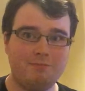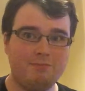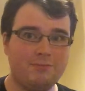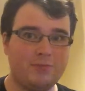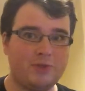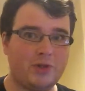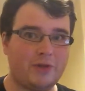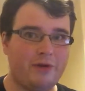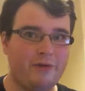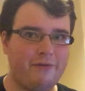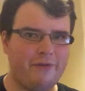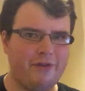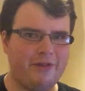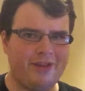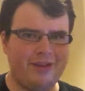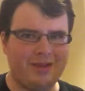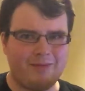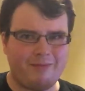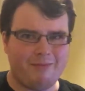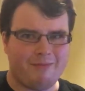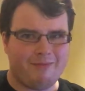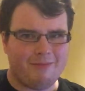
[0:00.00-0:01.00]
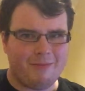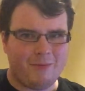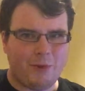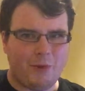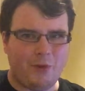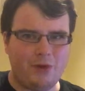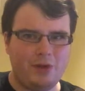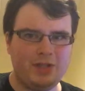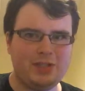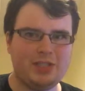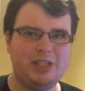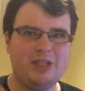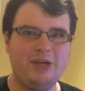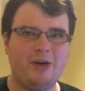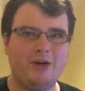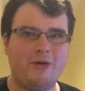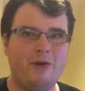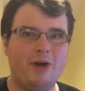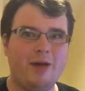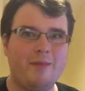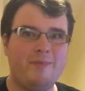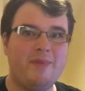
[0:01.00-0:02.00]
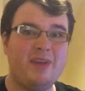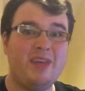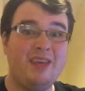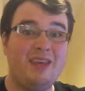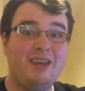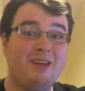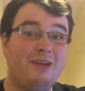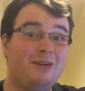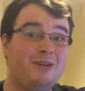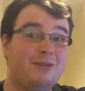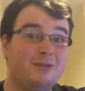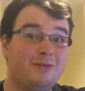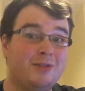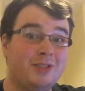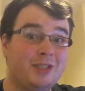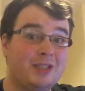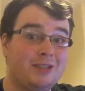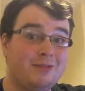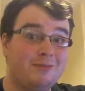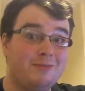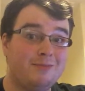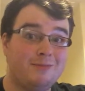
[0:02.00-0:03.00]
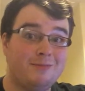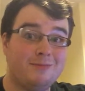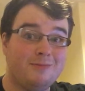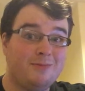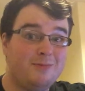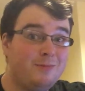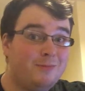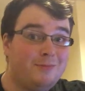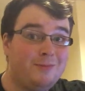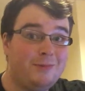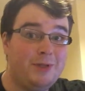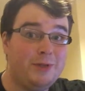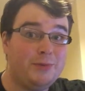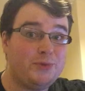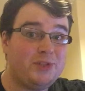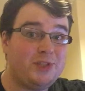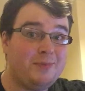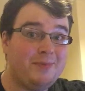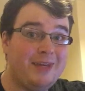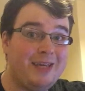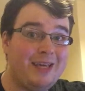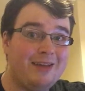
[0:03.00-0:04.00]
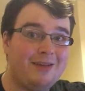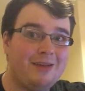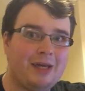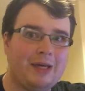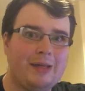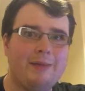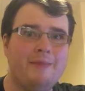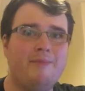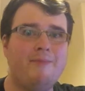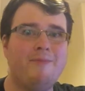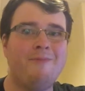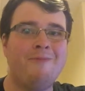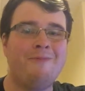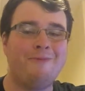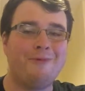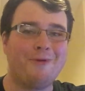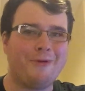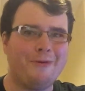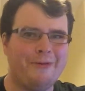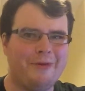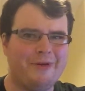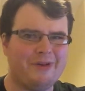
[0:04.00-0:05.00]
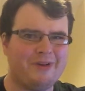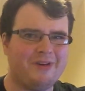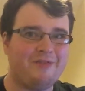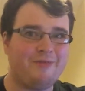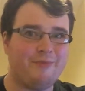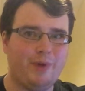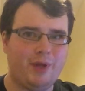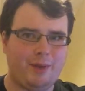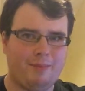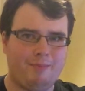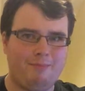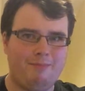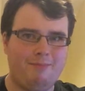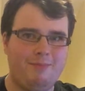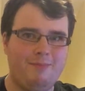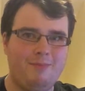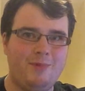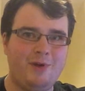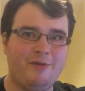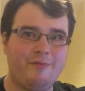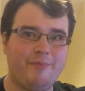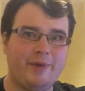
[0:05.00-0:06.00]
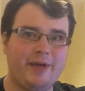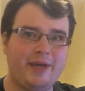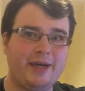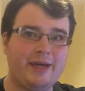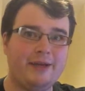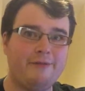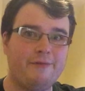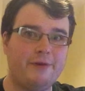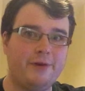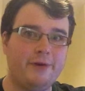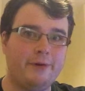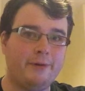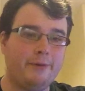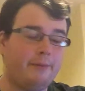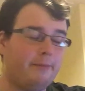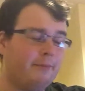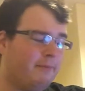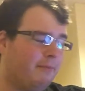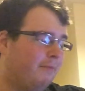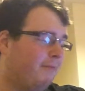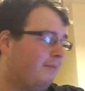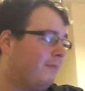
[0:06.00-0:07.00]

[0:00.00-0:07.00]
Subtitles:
Sorry for the quality not quite being what it used to be. I'm recording off my iPhone.